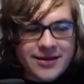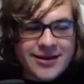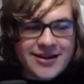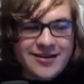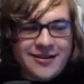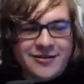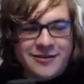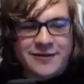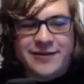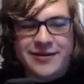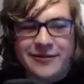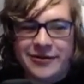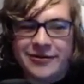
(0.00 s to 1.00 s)
That's such a
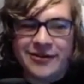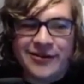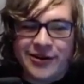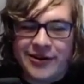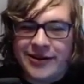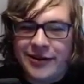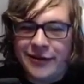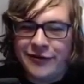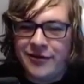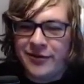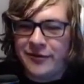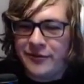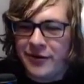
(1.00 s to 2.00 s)
fun run to do, and I love showing
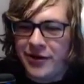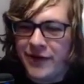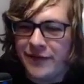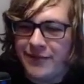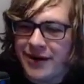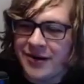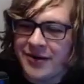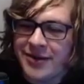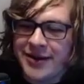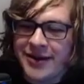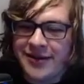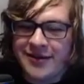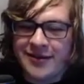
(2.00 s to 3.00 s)
us run off a
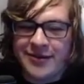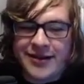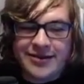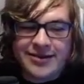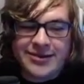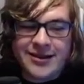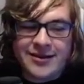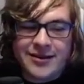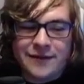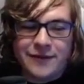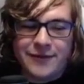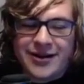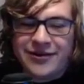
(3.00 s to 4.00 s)
marathon, so thanks all
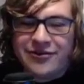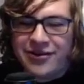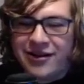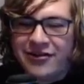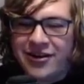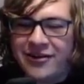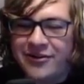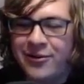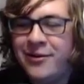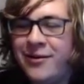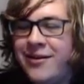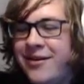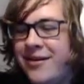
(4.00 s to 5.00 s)
for watching in
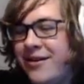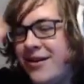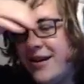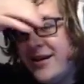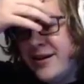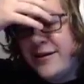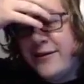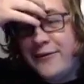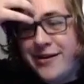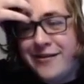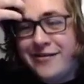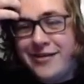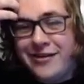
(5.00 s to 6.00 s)
general. Thanks for
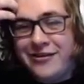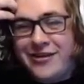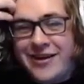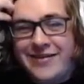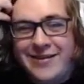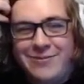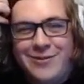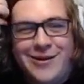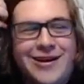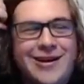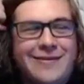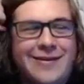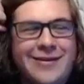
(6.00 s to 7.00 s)
watching the Shasta
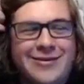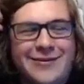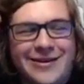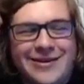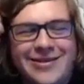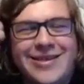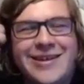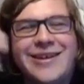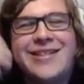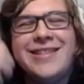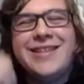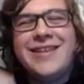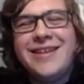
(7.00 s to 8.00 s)
Blockifus
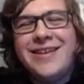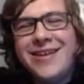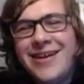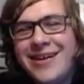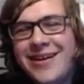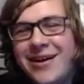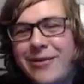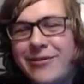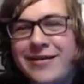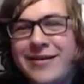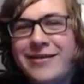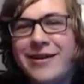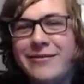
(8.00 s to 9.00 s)
marathon. Oh, we're
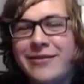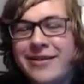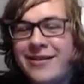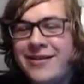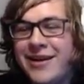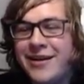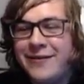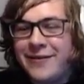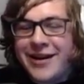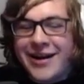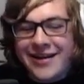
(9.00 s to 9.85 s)
not done yet, I forgot.